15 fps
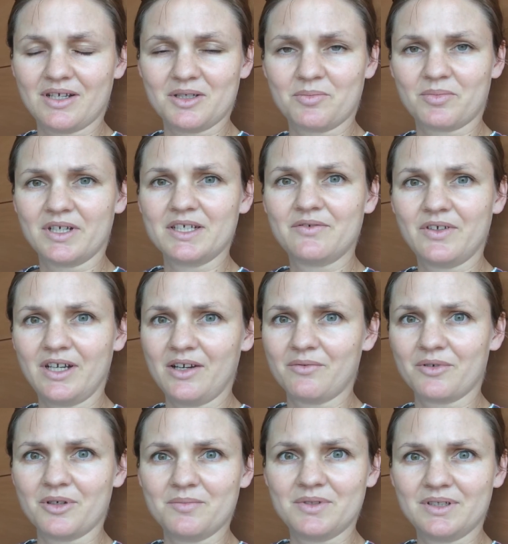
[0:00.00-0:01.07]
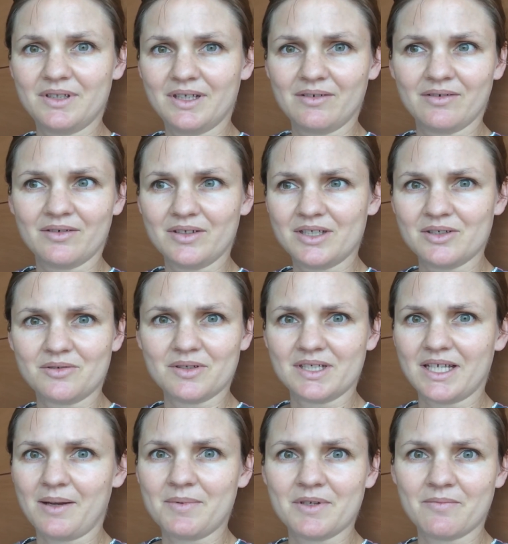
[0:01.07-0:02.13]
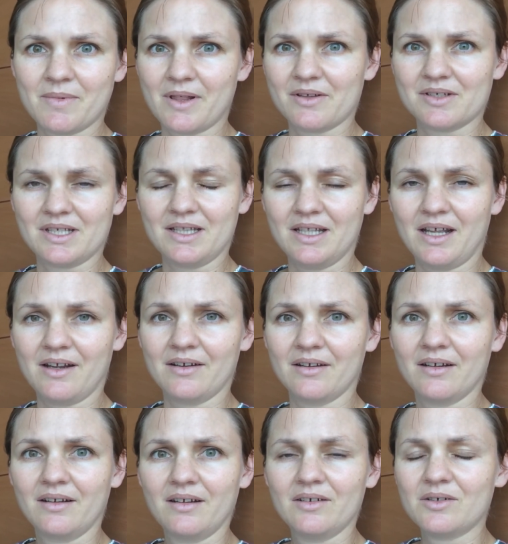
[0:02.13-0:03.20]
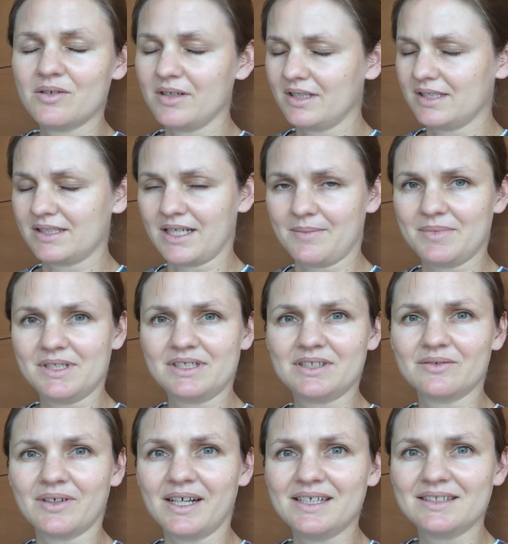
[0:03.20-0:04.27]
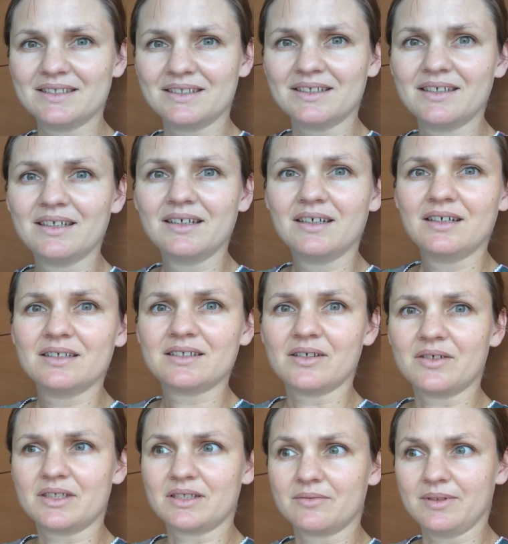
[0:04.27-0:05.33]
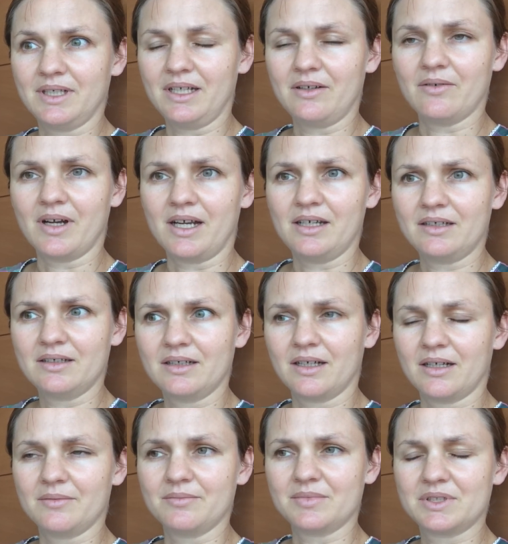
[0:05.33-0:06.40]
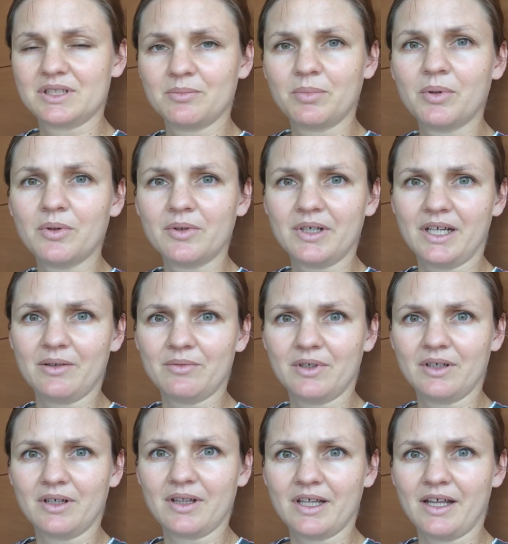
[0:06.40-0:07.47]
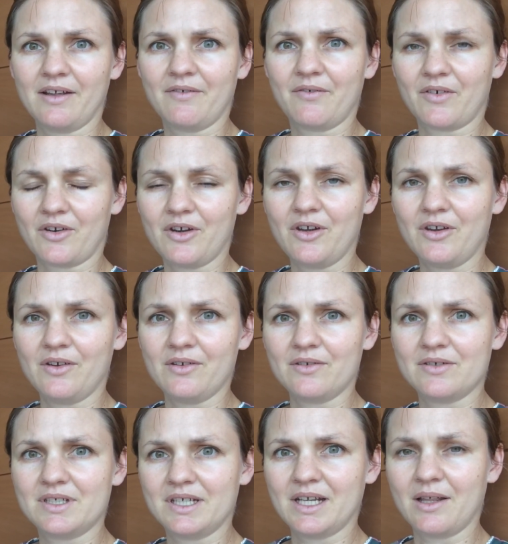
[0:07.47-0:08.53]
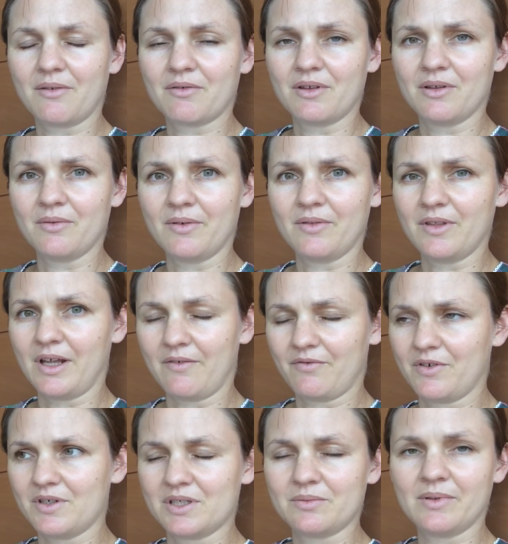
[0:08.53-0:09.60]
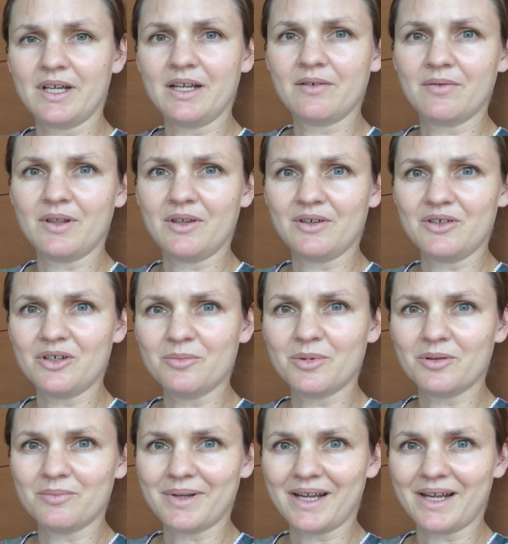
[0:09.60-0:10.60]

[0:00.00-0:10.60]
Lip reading: those breastfeeding rooms, there's always heaps of mothers in there all in the same situation, so it's a really great support network there for you to get through that first week with your newborn